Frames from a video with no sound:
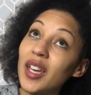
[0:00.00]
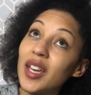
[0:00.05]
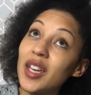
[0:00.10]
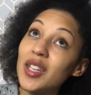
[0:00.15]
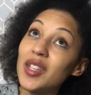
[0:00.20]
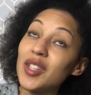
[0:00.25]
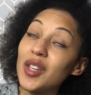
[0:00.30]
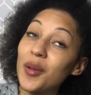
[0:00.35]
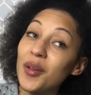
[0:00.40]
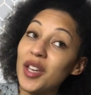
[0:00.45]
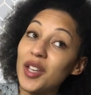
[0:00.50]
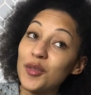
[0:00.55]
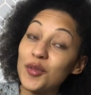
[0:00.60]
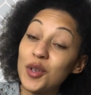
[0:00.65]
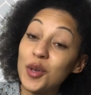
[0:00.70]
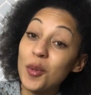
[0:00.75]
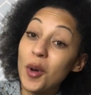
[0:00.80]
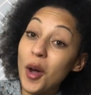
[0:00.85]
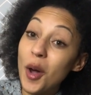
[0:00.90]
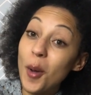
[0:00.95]
So if
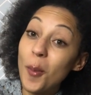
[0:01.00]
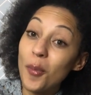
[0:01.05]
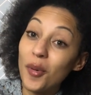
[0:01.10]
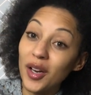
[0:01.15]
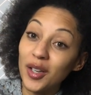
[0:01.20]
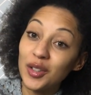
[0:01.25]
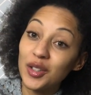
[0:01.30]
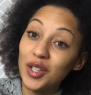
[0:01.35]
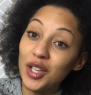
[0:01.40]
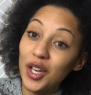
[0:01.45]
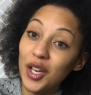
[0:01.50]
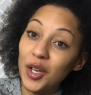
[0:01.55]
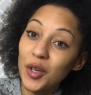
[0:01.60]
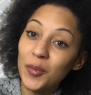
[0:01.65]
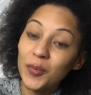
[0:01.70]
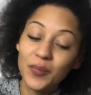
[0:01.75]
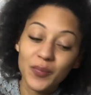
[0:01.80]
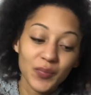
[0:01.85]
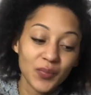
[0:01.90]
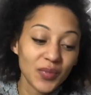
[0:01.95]
you are brand
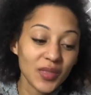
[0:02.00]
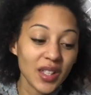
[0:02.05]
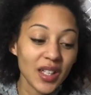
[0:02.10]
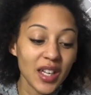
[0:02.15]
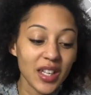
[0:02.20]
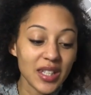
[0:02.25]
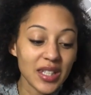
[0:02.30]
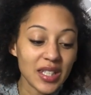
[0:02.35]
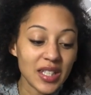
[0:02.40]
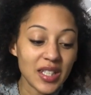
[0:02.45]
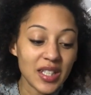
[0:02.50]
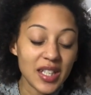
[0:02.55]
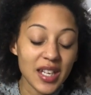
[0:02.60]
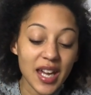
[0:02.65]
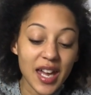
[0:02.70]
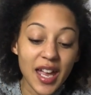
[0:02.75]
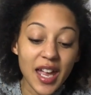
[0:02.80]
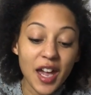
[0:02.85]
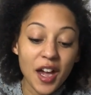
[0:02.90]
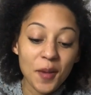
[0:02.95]
new,
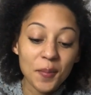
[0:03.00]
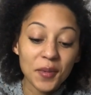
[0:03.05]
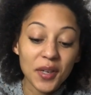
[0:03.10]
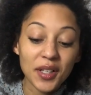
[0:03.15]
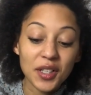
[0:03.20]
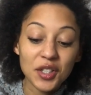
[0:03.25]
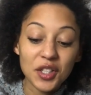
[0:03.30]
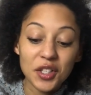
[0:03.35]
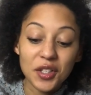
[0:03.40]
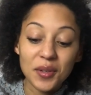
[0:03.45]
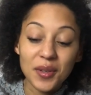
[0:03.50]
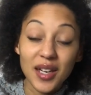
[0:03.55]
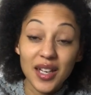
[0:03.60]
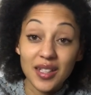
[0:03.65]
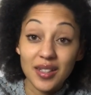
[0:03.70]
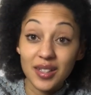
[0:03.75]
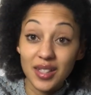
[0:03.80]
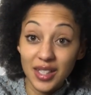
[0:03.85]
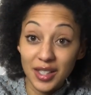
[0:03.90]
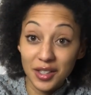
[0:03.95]
today I'm going to do a
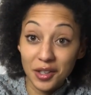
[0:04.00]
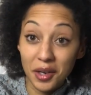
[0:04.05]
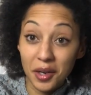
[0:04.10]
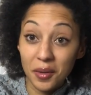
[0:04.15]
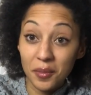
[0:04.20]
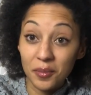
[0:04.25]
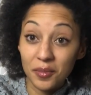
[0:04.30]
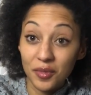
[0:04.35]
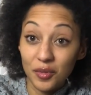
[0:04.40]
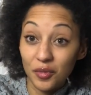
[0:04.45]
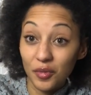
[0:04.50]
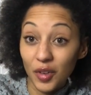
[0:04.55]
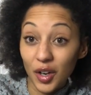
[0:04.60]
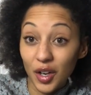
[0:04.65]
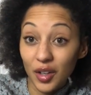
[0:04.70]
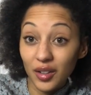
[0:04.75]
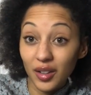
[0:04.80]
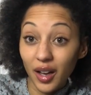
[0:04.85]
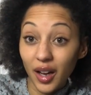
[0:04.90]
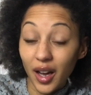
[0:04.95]
sit down vlog,